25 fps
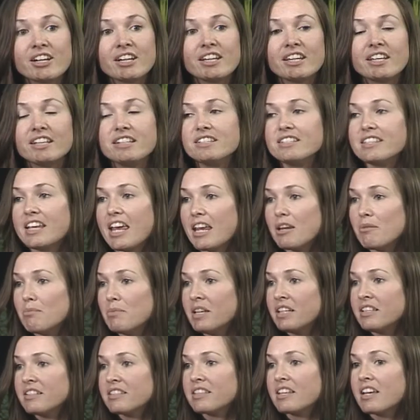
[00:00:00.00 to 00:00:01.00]

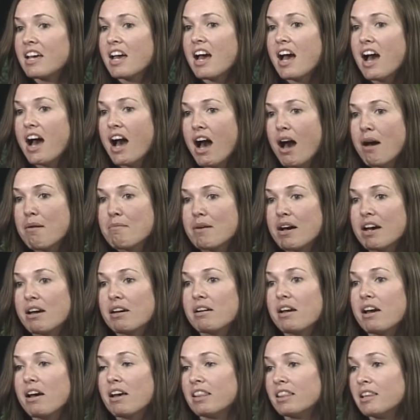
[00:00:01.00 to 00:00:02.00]
containment,
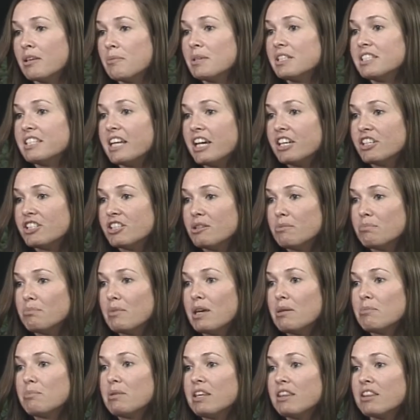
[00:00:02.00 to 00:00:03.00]
a limitation
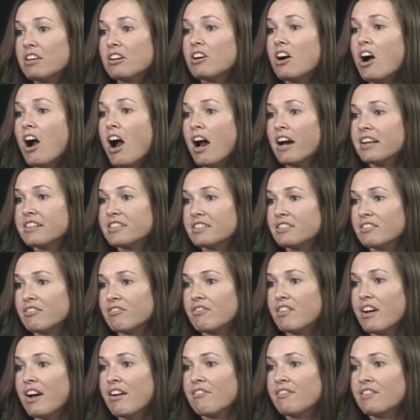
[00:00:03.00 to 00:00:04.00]
may be the cost
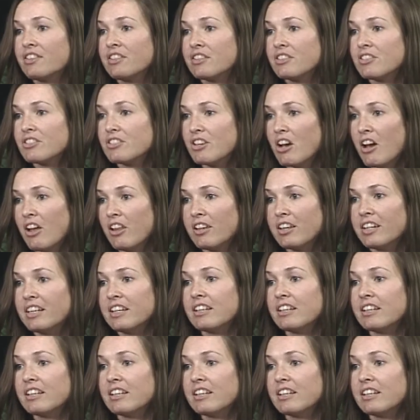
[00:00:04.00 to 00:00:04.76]
of installing